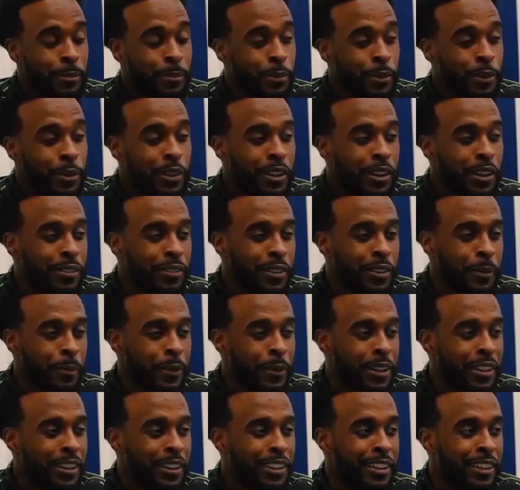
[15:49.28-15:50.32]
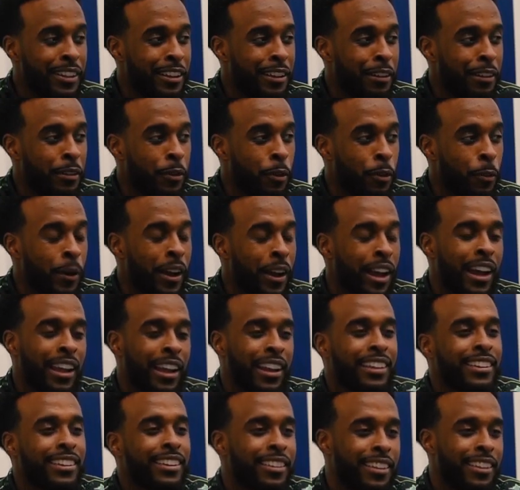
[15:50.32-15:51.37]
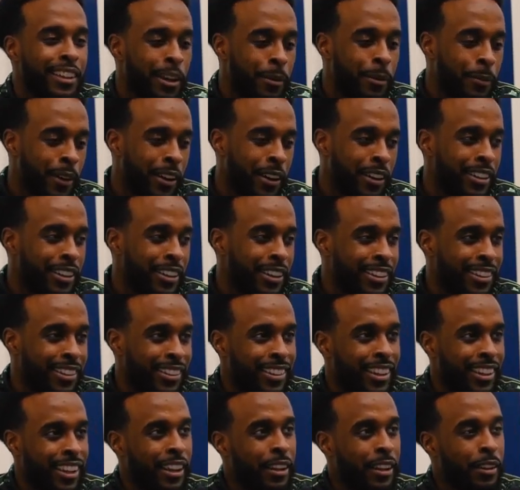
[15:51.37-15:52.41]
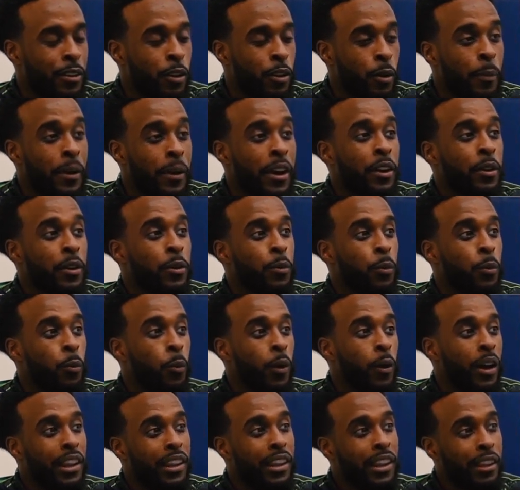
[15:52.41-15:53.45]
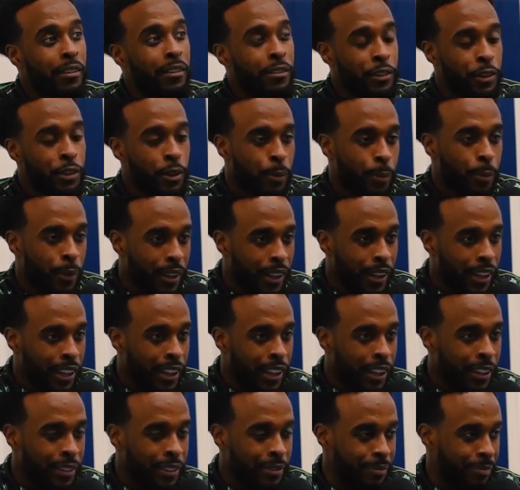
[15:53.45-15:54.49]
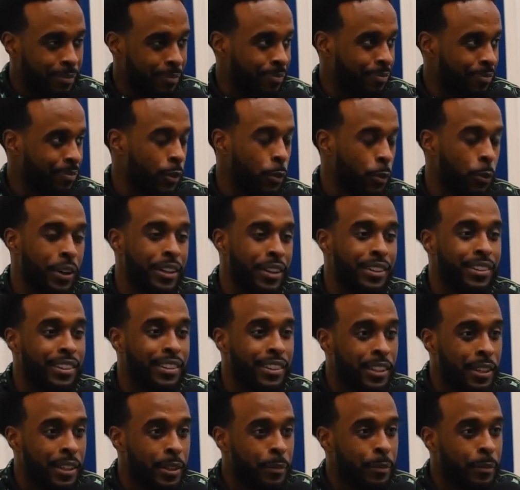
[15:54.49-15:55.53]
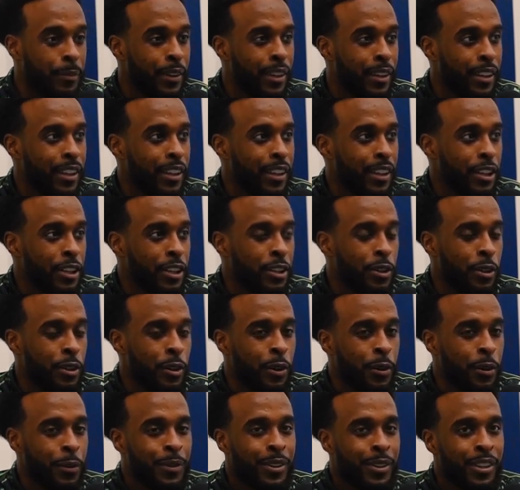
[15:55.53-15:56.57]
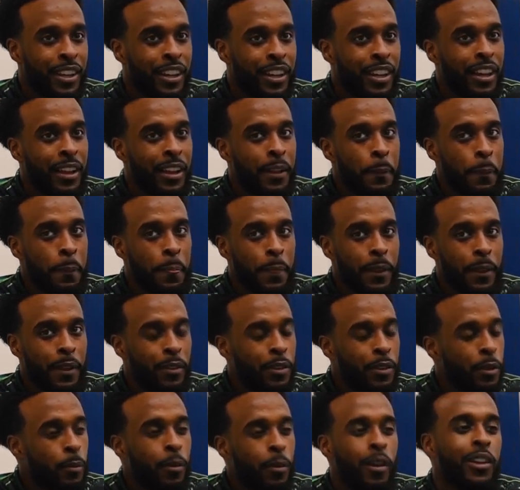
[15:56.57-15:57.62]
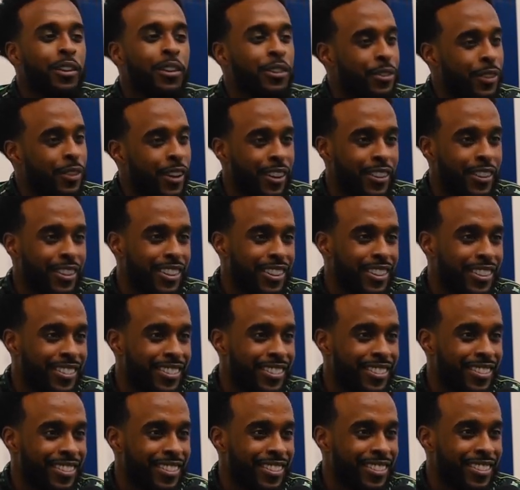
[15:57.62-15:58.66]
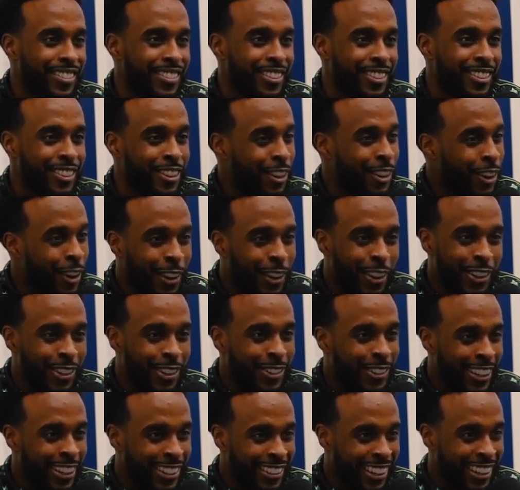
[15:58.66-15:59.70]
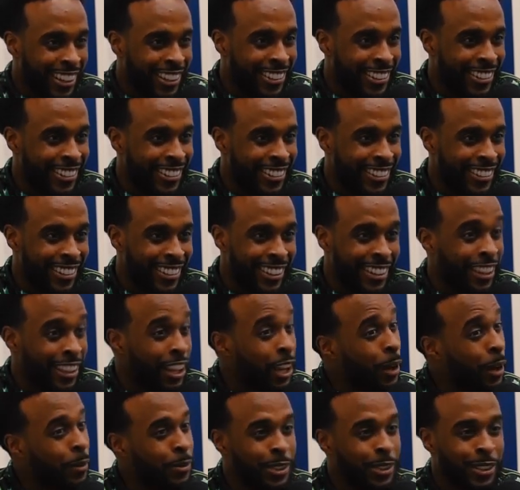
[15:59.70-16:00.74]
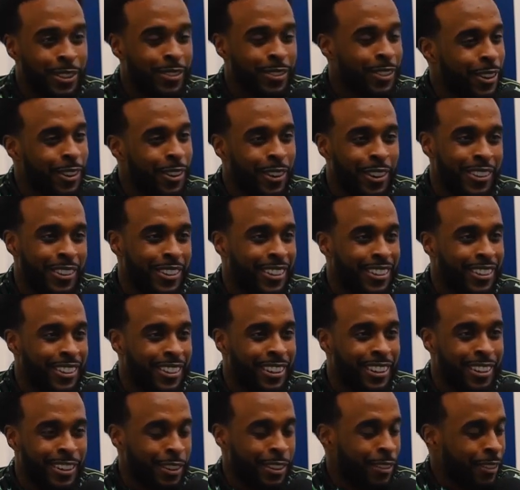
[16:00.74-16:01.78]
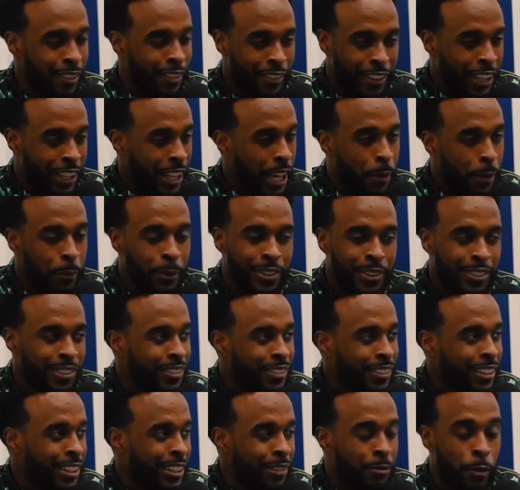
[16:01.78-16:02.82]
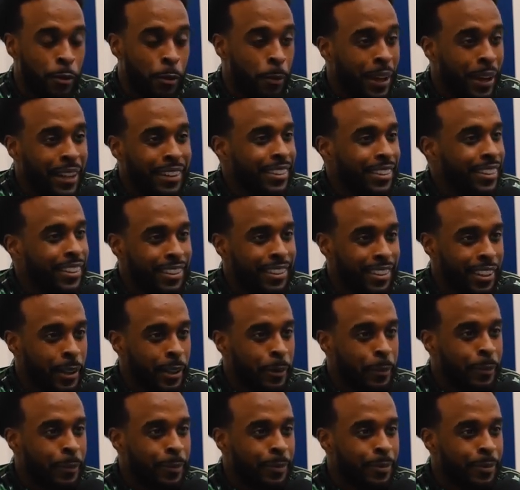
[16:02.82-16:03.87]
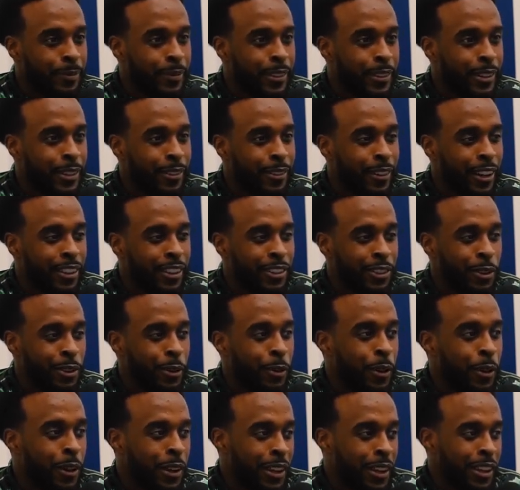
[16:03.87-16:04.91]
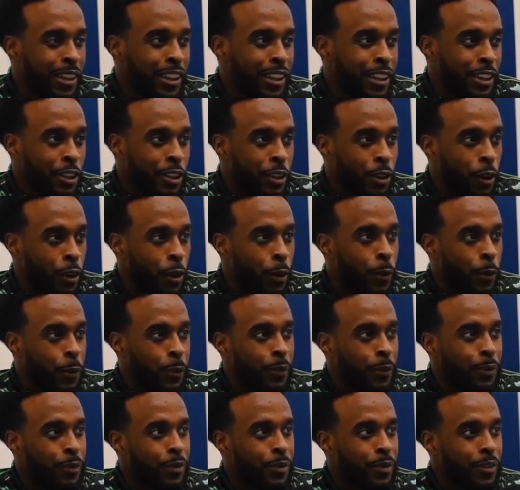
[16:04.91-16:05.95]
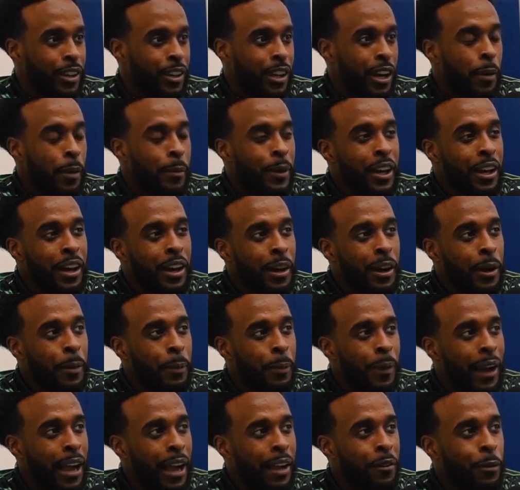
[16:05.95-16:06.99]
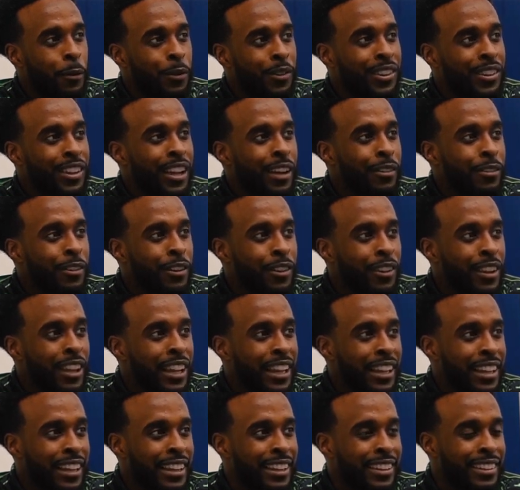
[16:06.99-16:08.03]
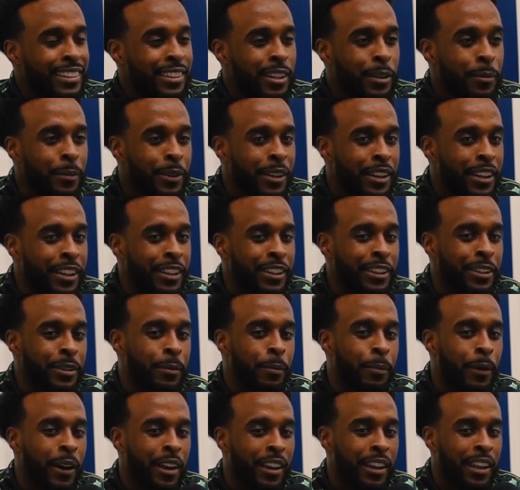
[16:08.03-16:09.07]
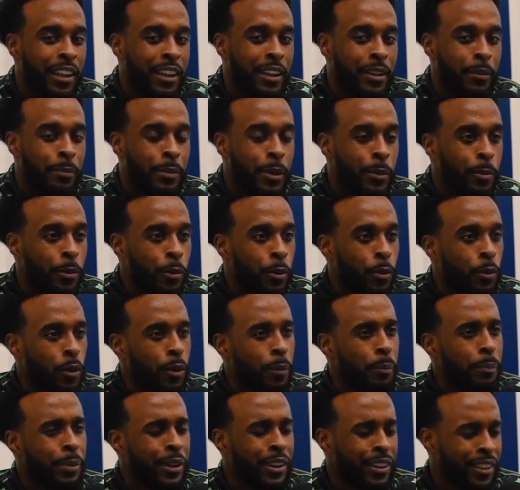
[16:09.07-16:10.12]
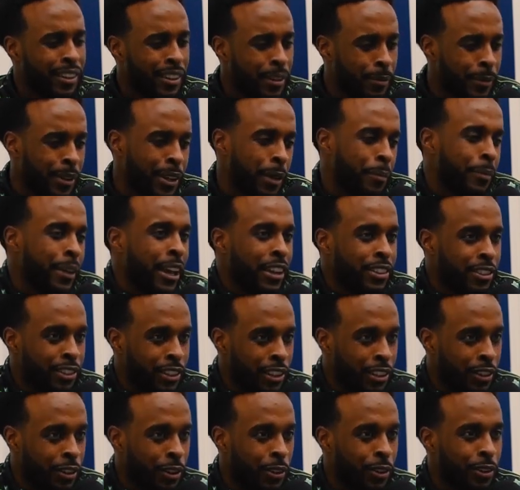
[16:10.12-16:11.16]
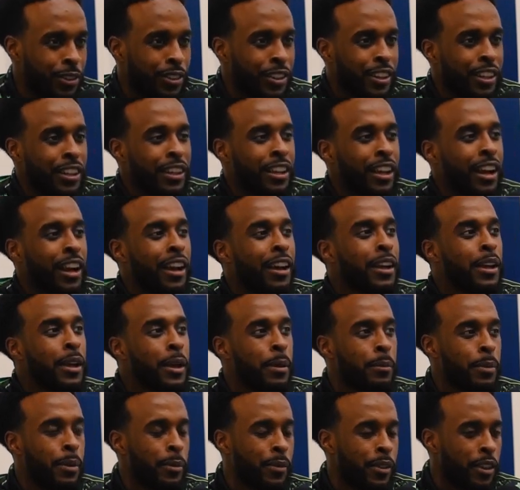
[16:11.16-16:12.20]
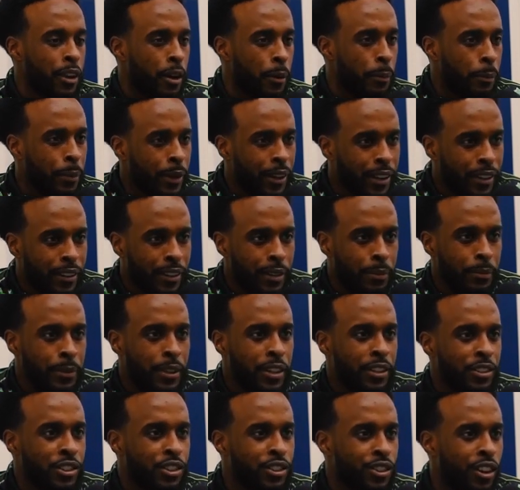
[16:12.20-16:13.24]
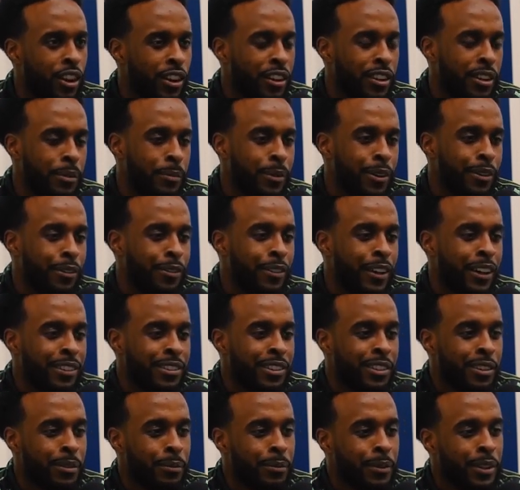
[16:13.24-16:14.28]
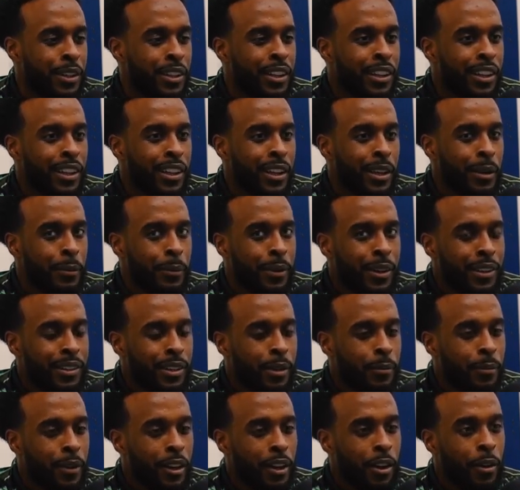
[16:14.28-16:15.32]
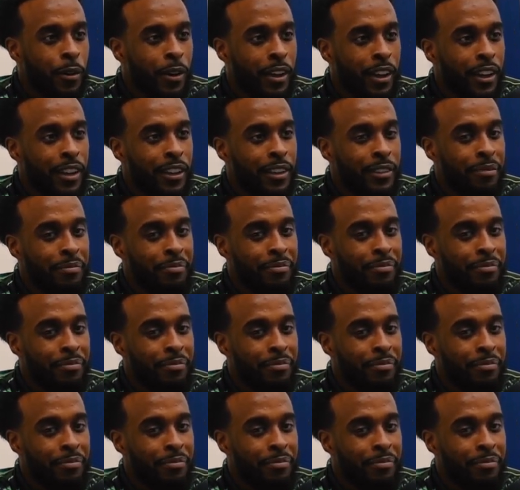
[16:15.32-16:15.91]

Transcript: the beauty of it. I mean, the way I like to think about it is that no matter what level you're playing at, what team, you know what I'm saying? The ball is round. And the goal is a rectangle. And the object goal of the game it remains the same. Right. So, you know, coming up, I was never like intimidated by like people who are bigger than me. I'm naturally, you know, a skinny guy. People that are bigger than me and stronger than me and faster than me, because I'm like, okay,